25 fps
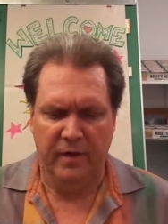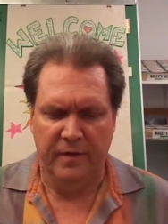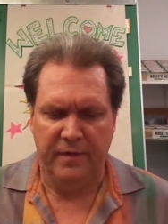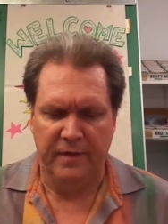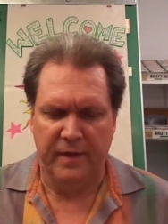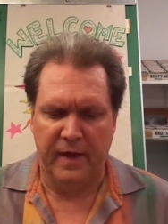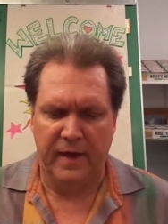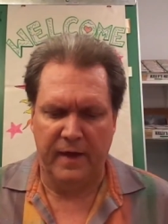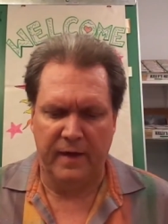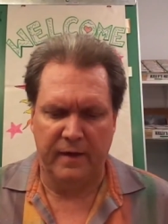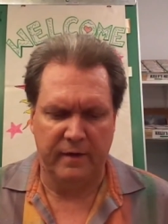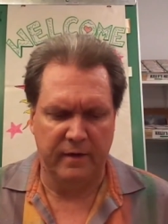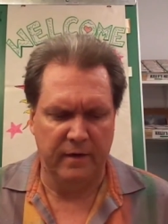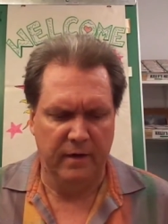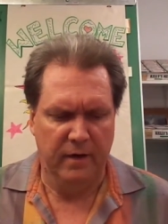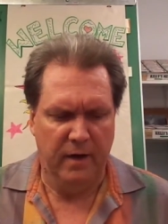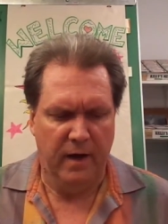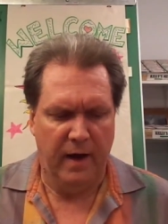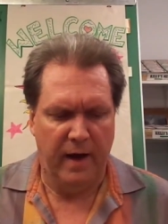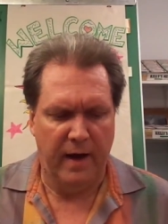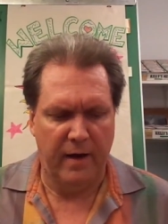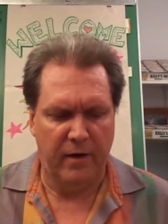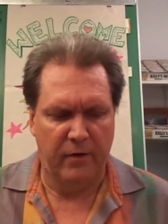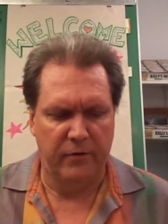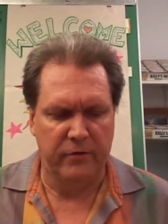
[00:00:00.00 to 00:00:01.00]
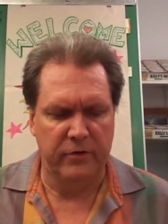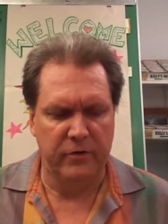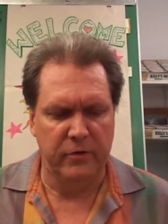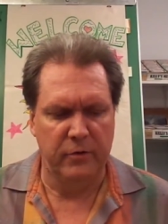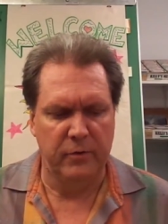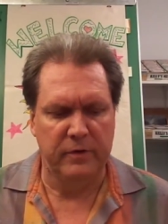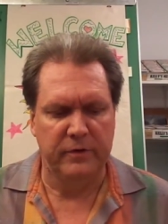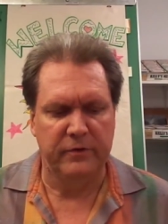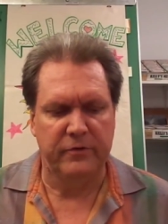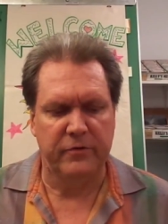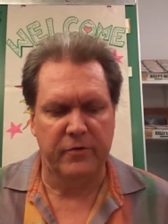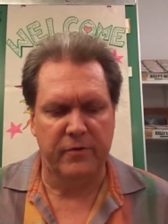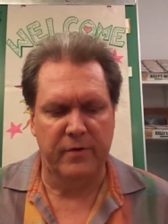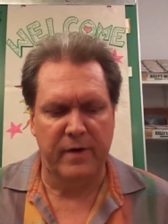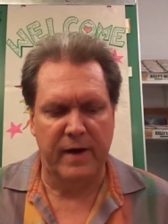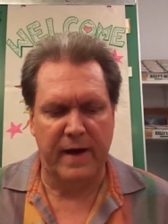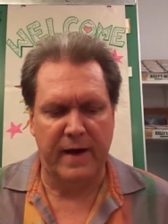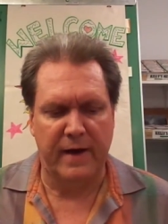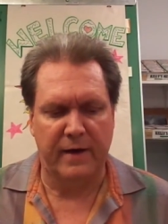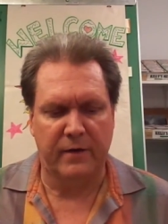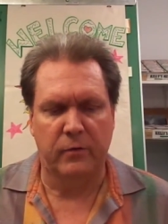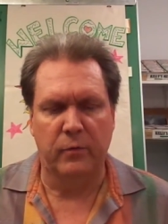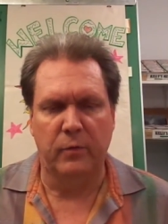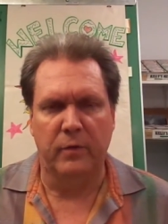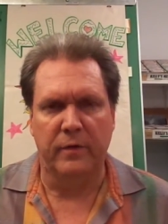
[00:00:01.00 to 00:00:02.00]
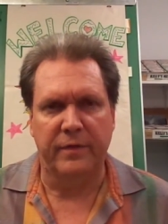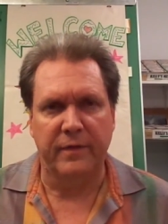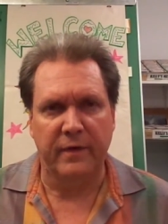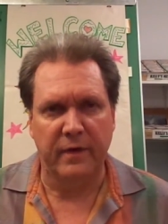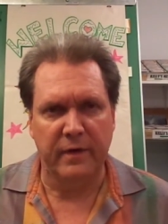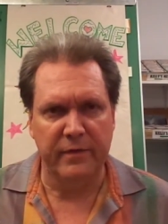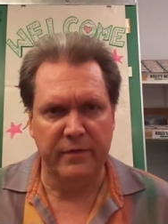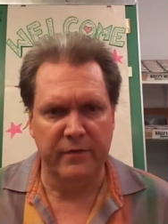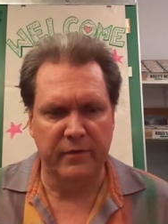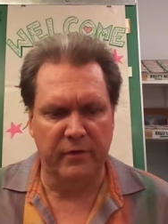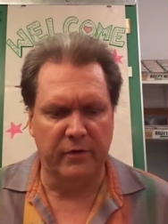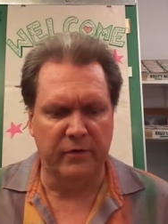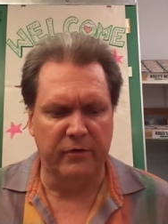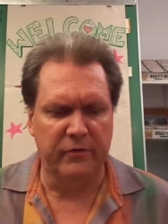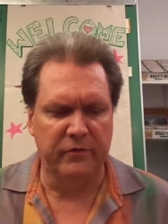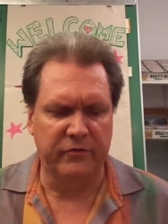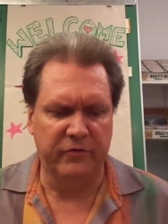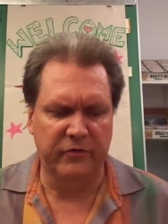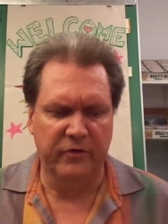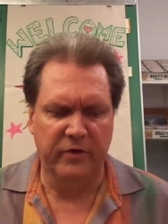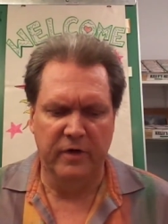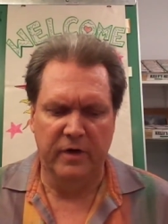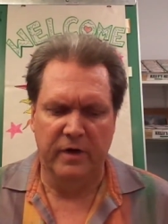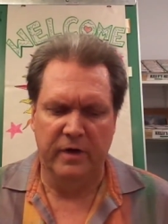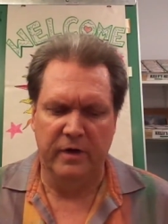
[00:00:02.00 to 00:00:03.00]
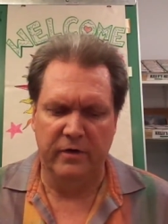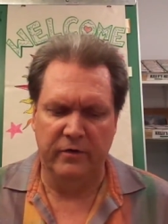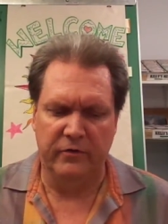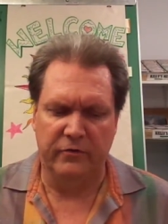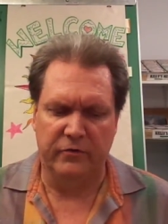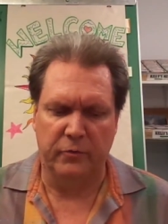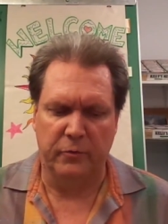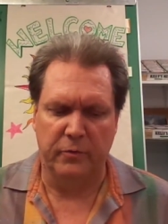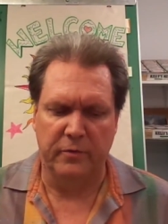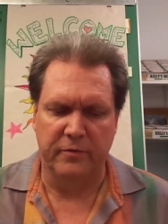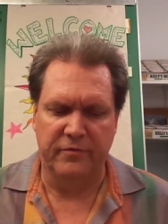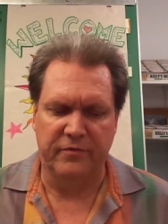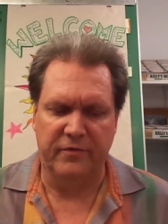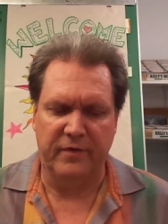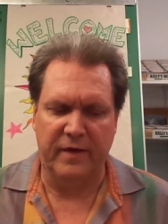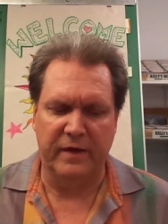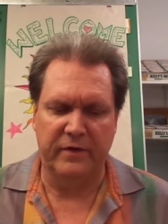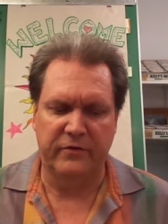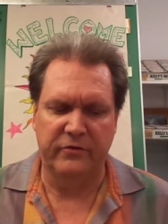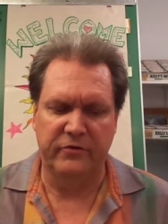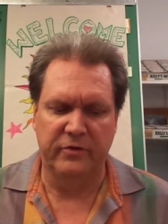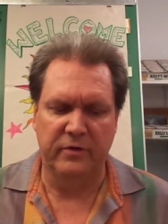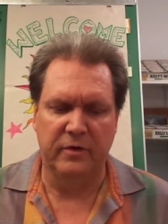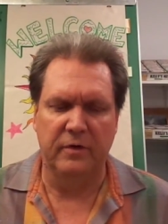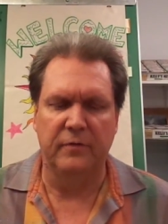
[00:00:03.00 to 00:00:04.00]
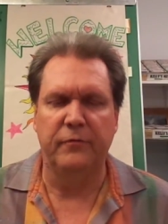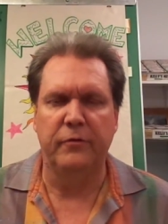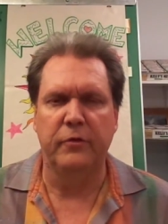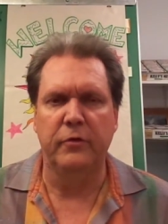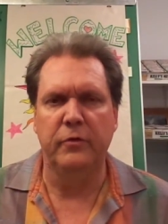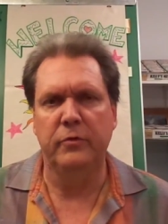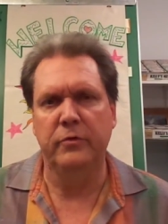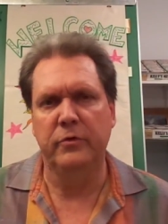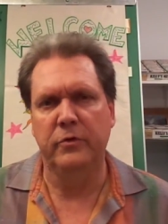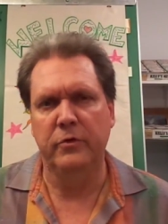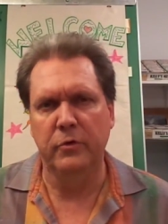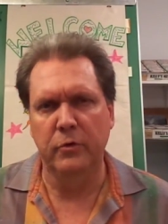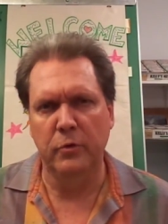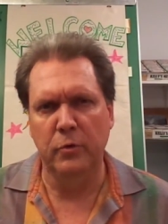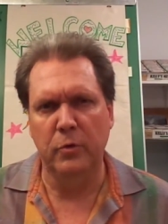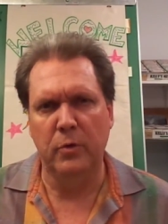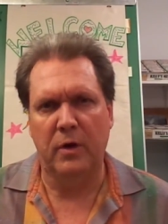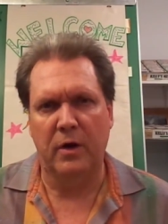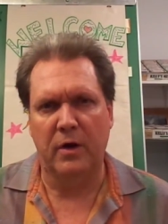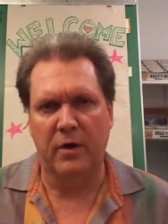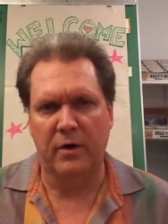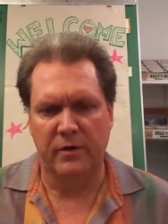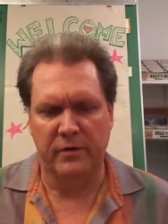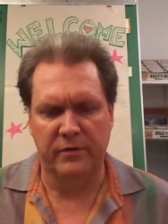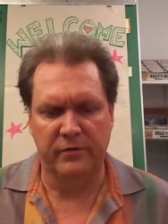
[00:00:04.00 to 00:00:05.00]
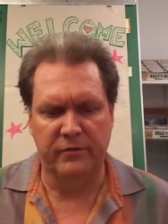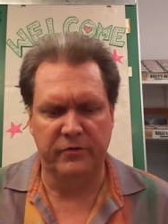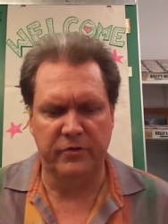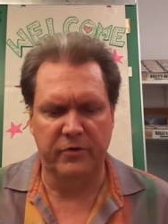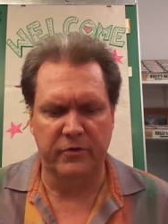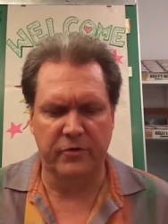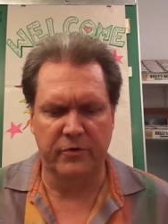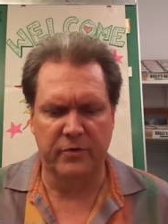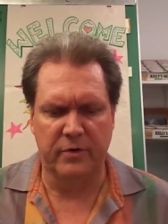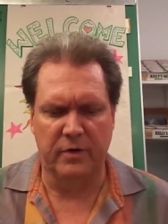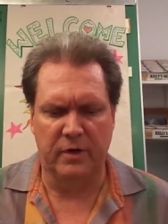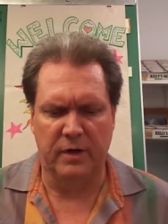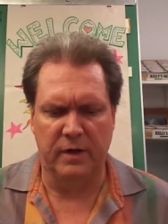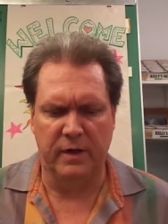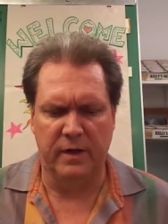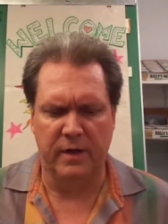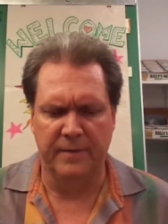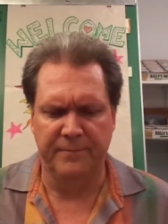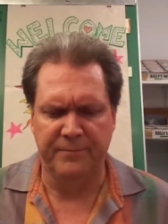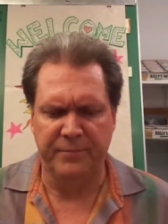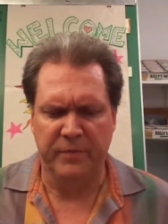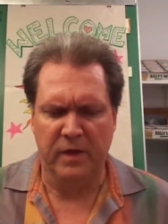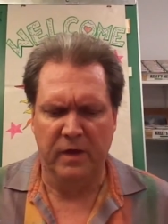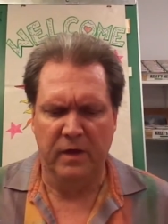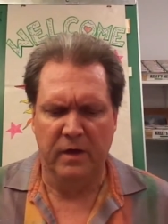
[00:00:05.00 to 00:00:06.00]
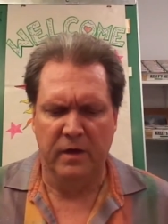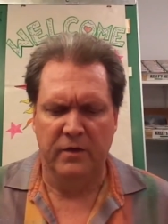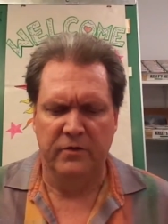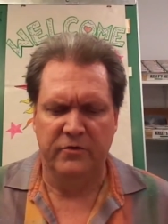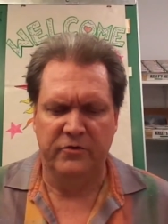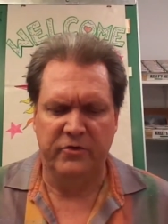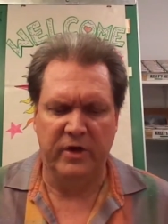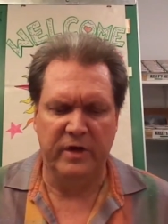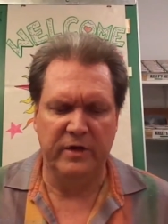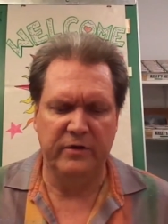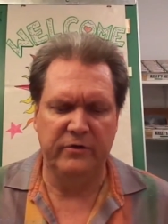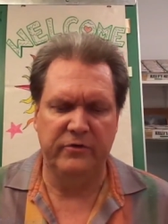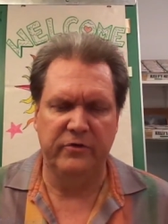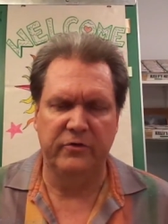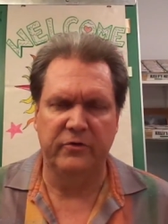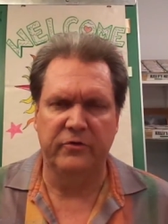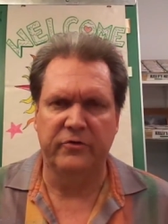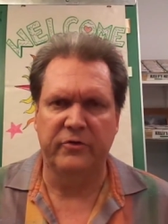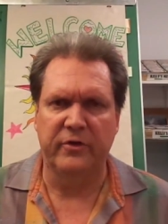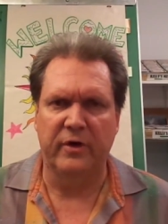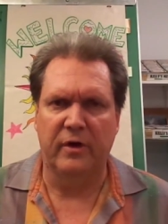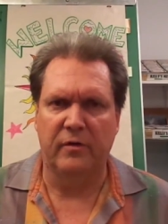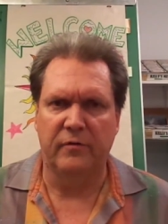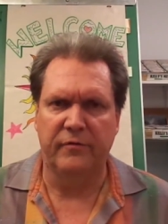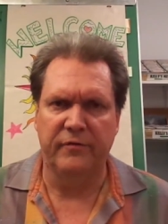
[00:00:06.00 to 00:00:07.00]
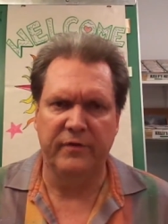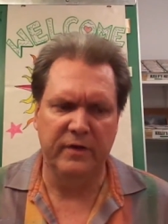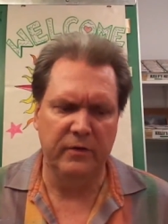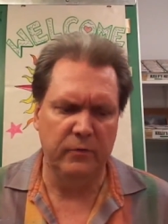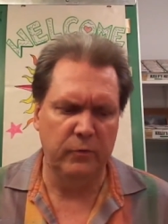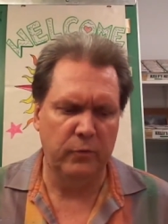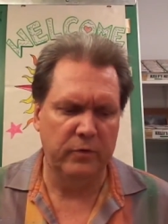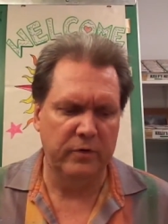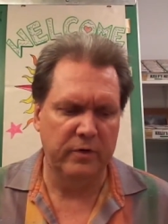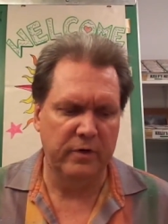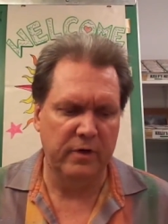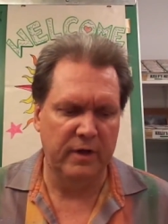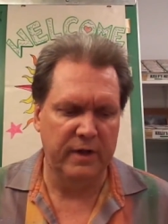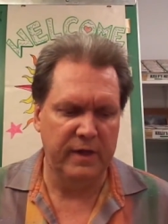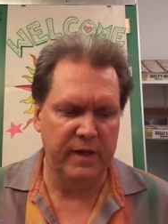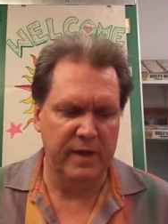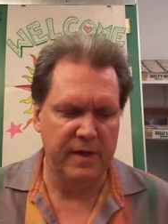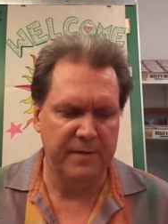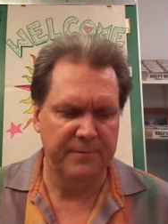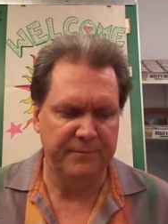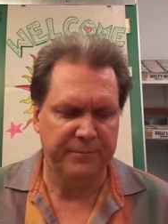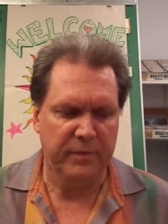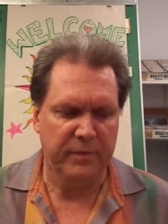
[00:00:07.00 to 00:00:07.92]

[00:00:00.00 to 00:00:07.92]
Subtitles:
that how you interact with others is a reflection of who you are internally. Change yourself inwardly,